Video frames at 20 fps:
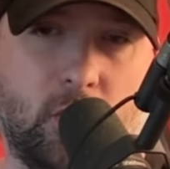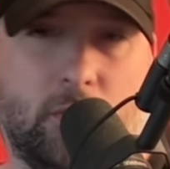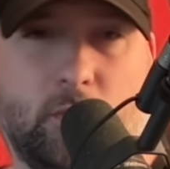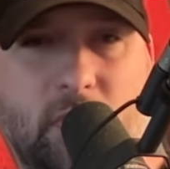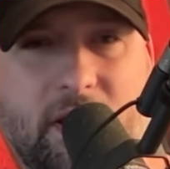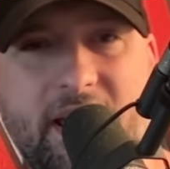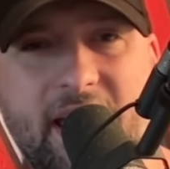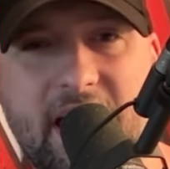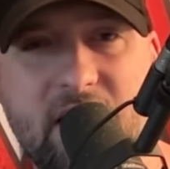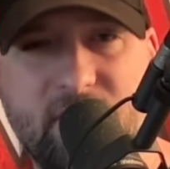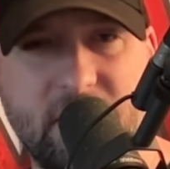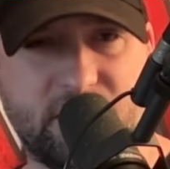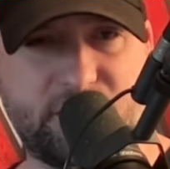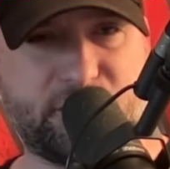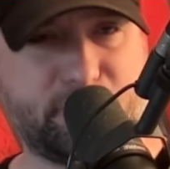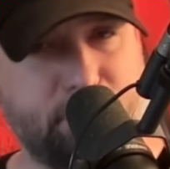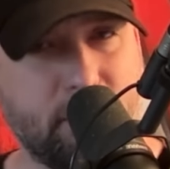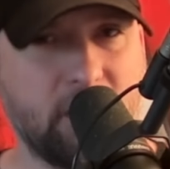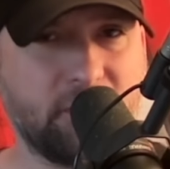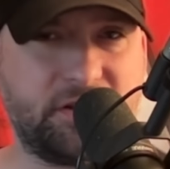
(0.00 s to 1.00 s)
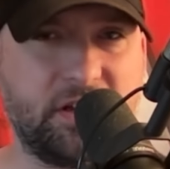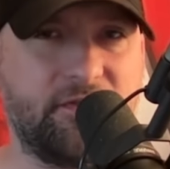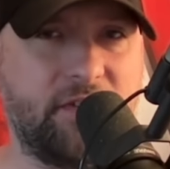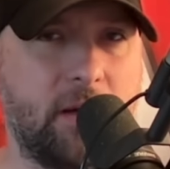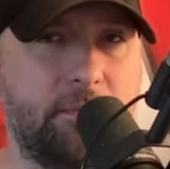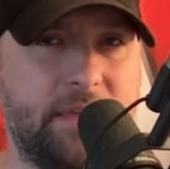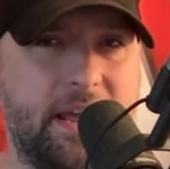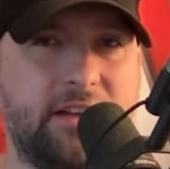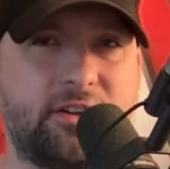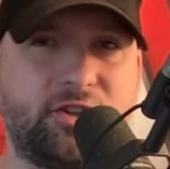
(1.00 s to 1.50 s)
We have explosive
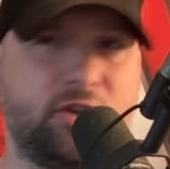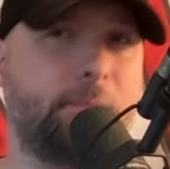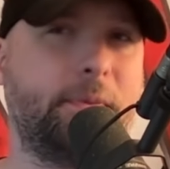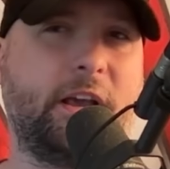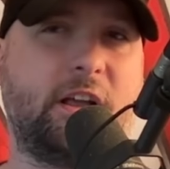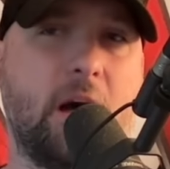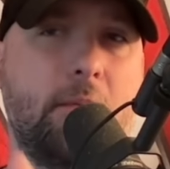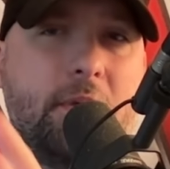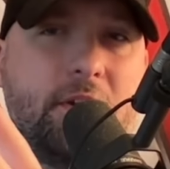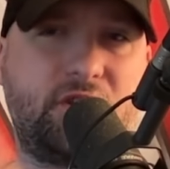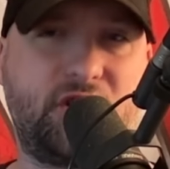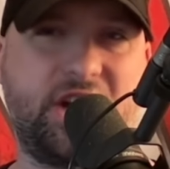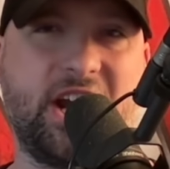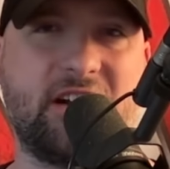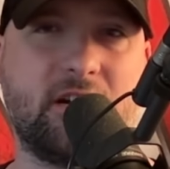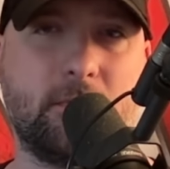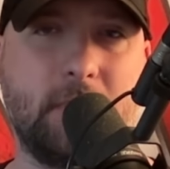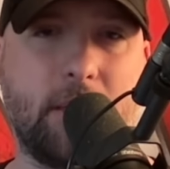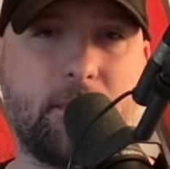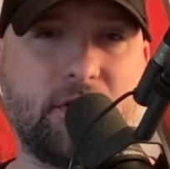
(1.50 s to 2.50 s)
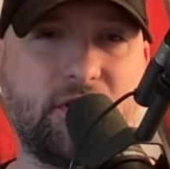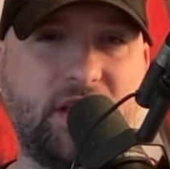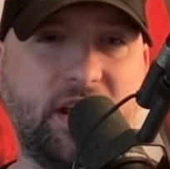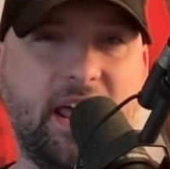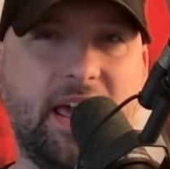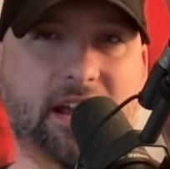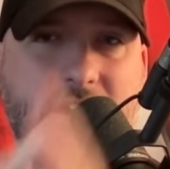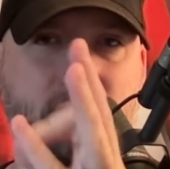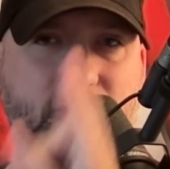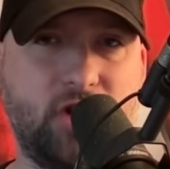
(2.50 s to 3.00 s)
updates, so become a channel member
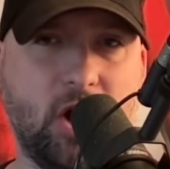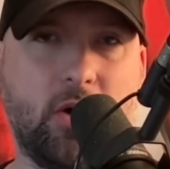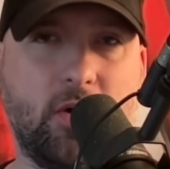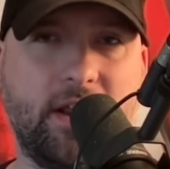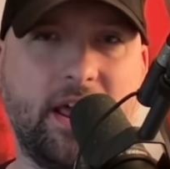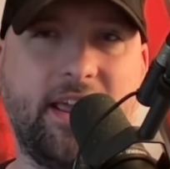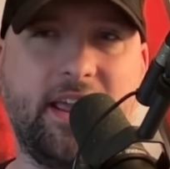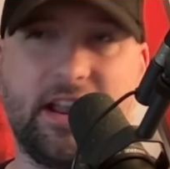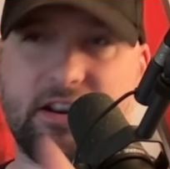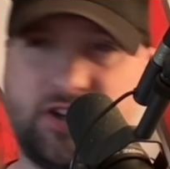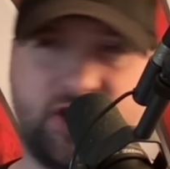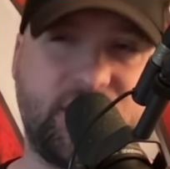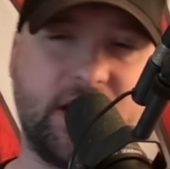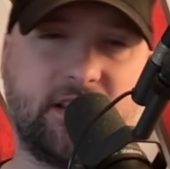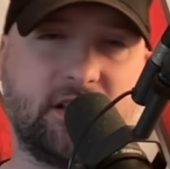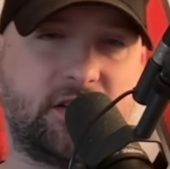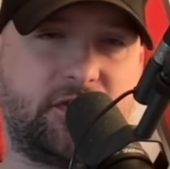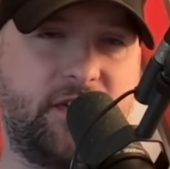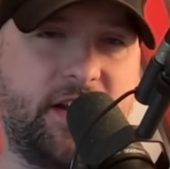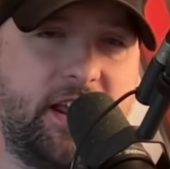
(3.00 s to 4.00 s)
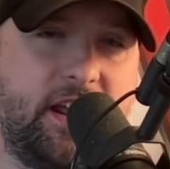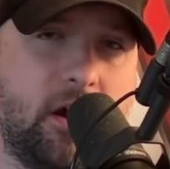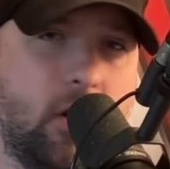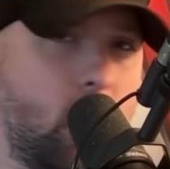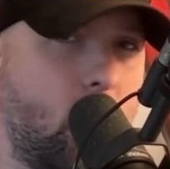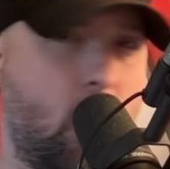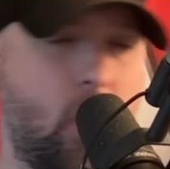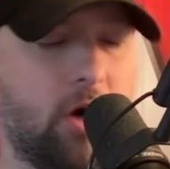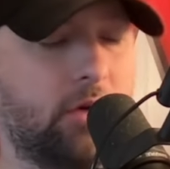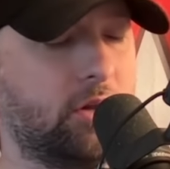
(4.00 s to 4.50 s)
today. Donate and share this video
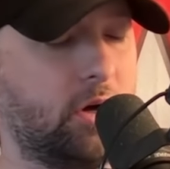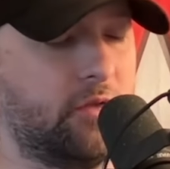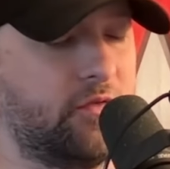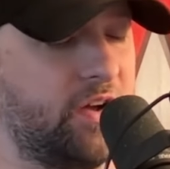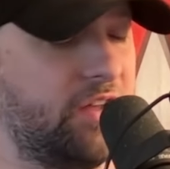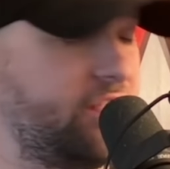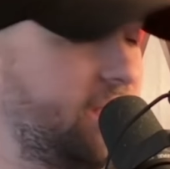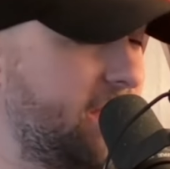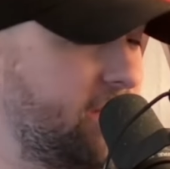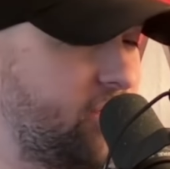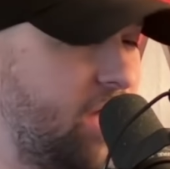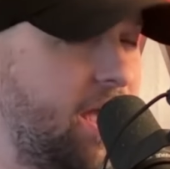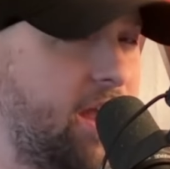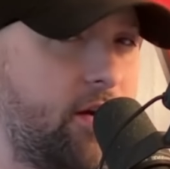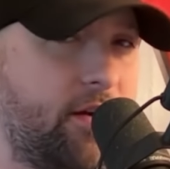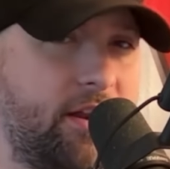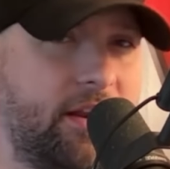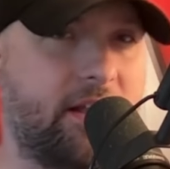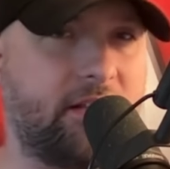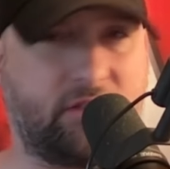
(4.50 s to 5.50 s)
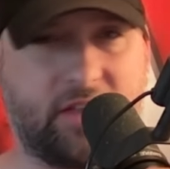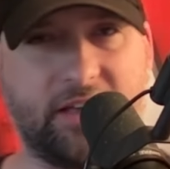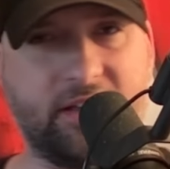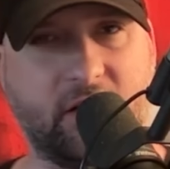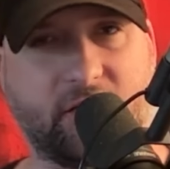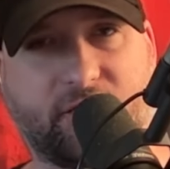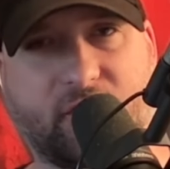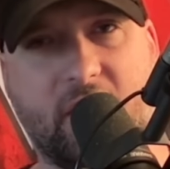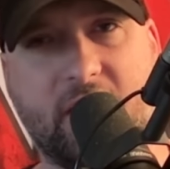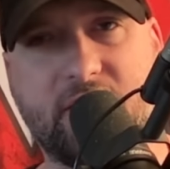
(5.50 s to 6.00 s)
all over the entire internet and tell
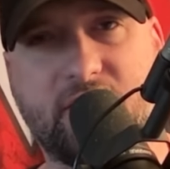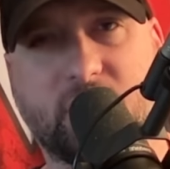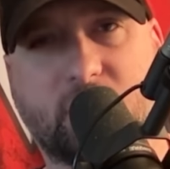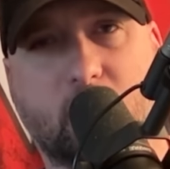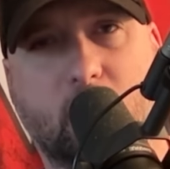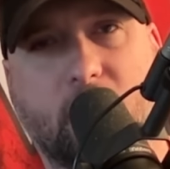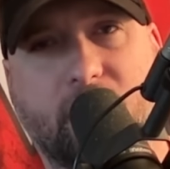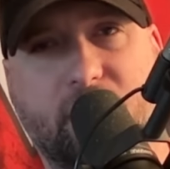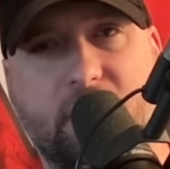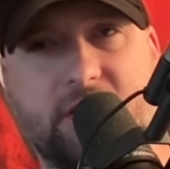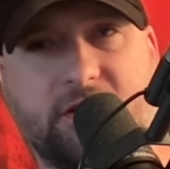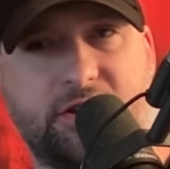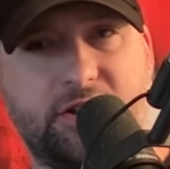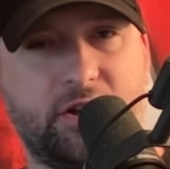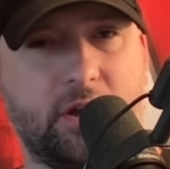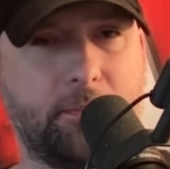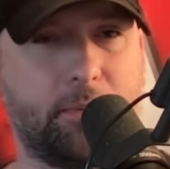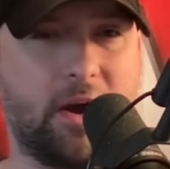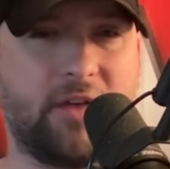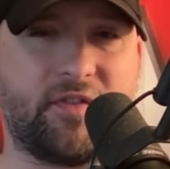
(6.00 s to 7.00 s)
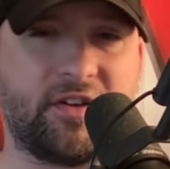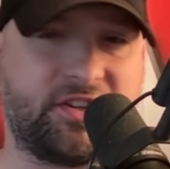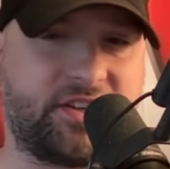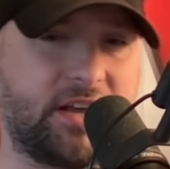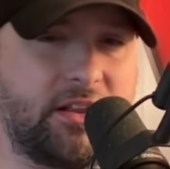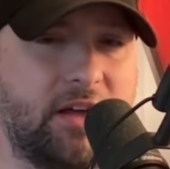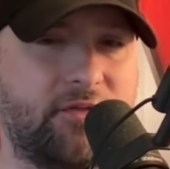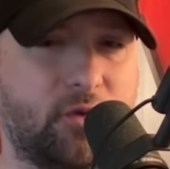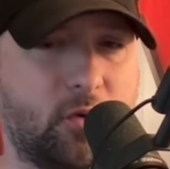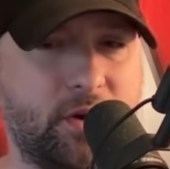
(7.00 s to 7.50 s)
your friends, your girlfriends, your boyfriends.
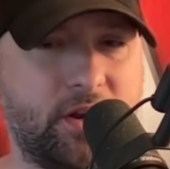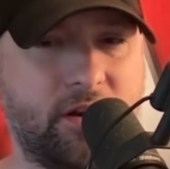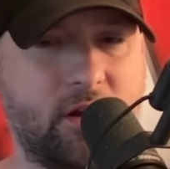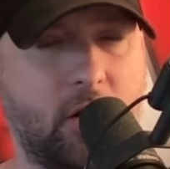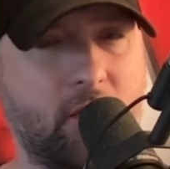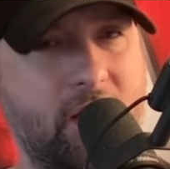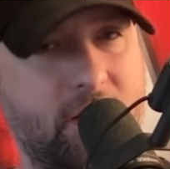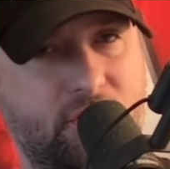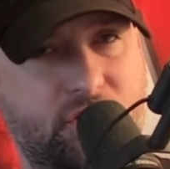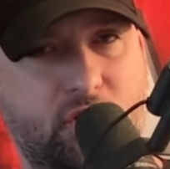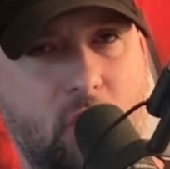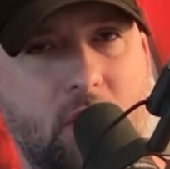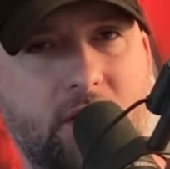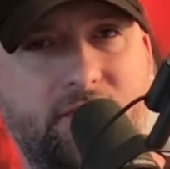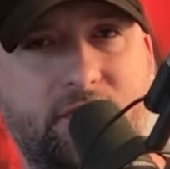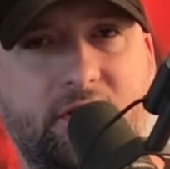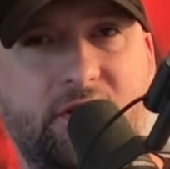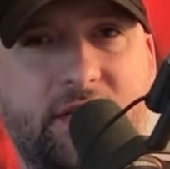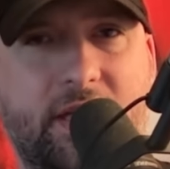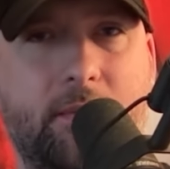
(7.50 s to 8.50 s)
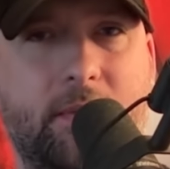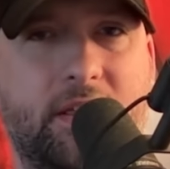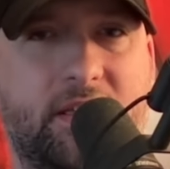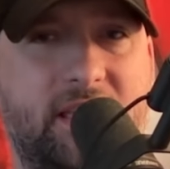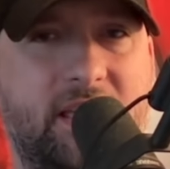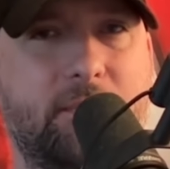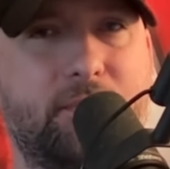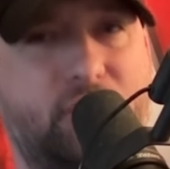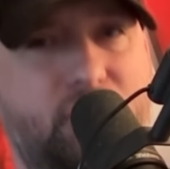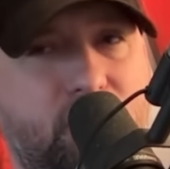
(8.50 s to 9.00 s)
Tell everyone you know that SeanzView Entertainment
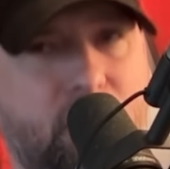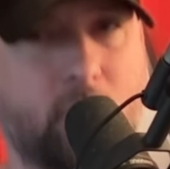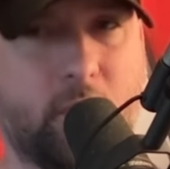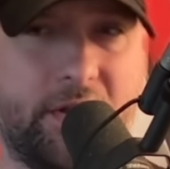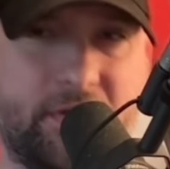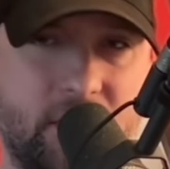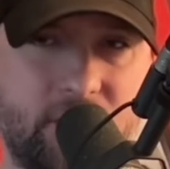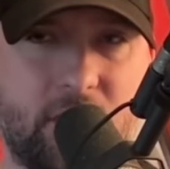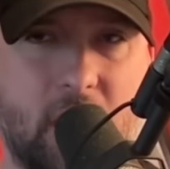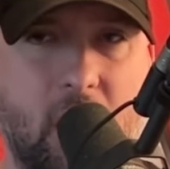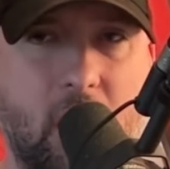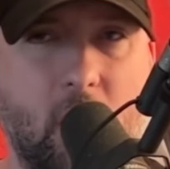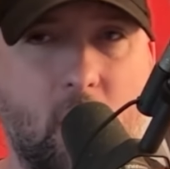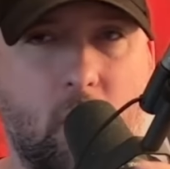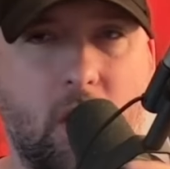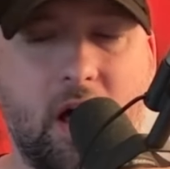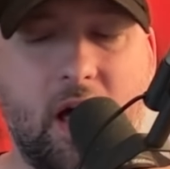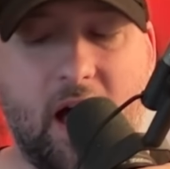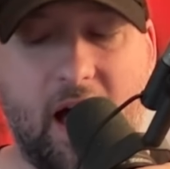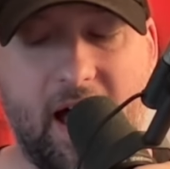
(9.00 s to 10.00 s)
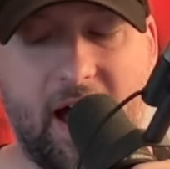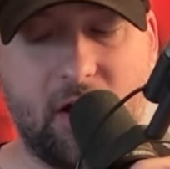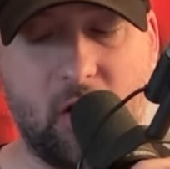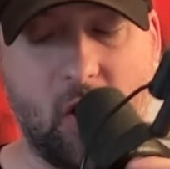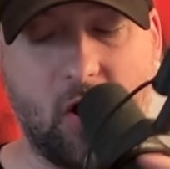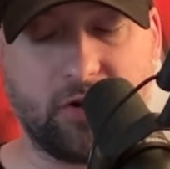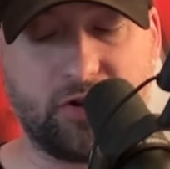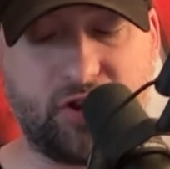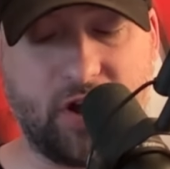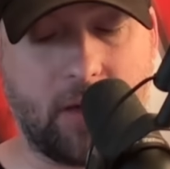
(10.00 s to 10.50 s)
keeps you in the know on
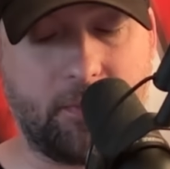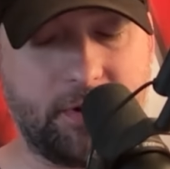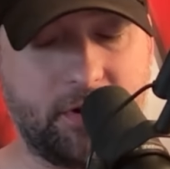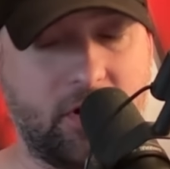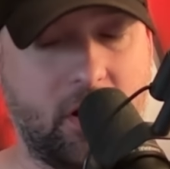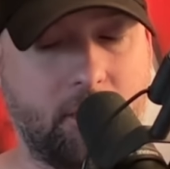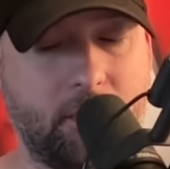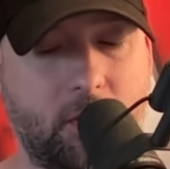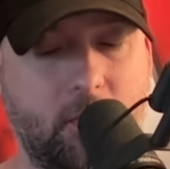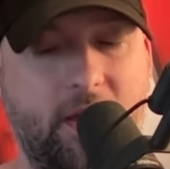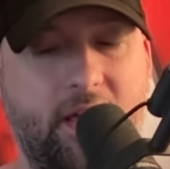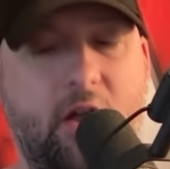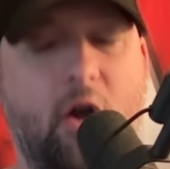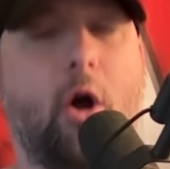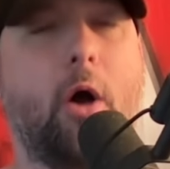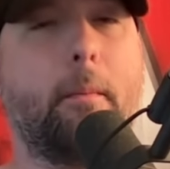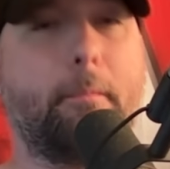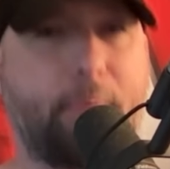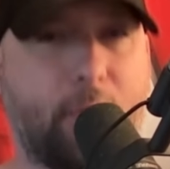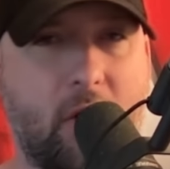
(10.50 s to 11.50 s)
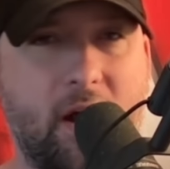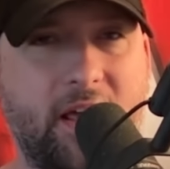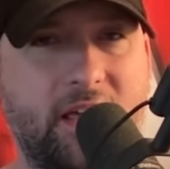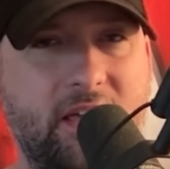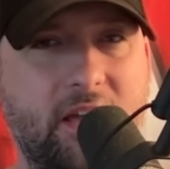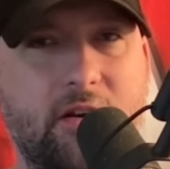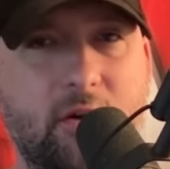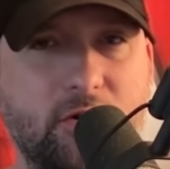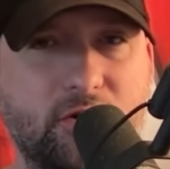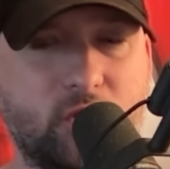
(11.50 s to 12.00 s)
all WWE.
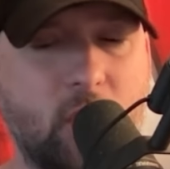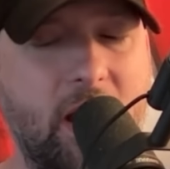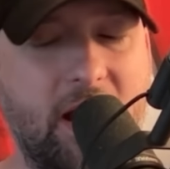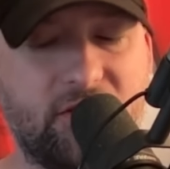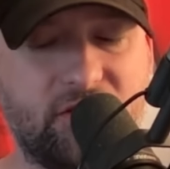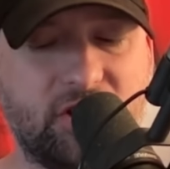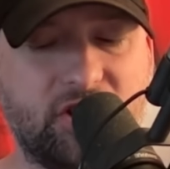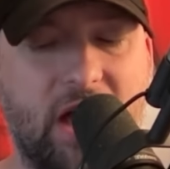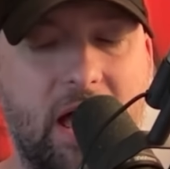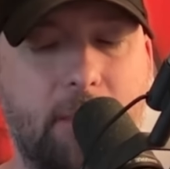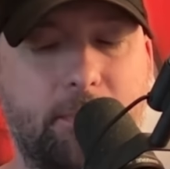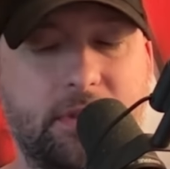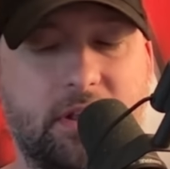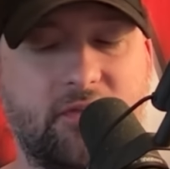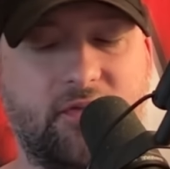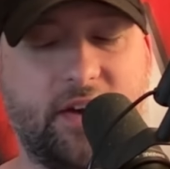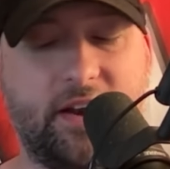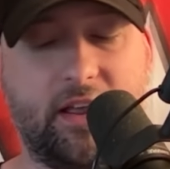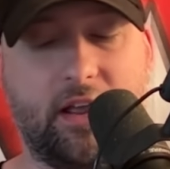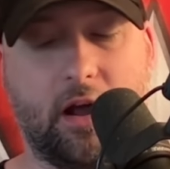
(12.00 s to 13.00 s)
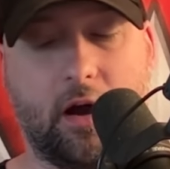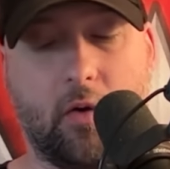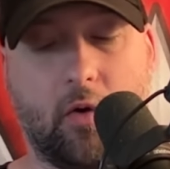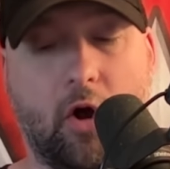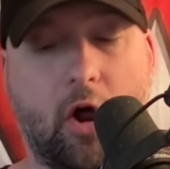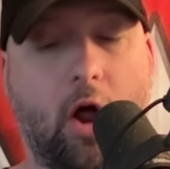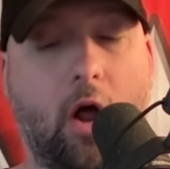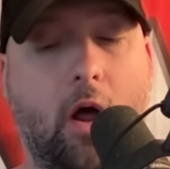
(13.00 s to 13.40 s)
Breaking news right at the top of the video.